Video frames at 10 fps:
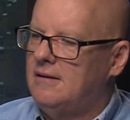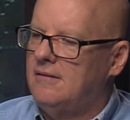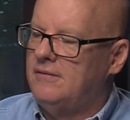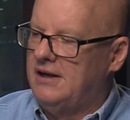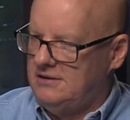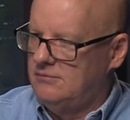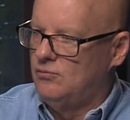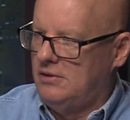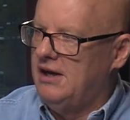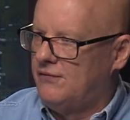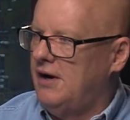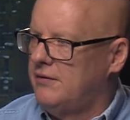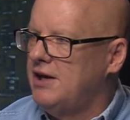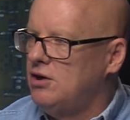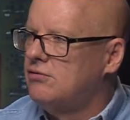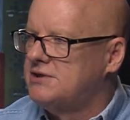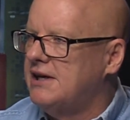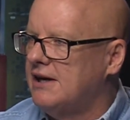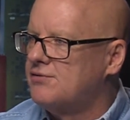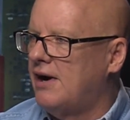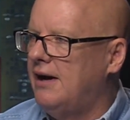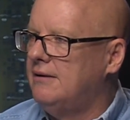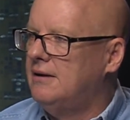that everything you're saying is right.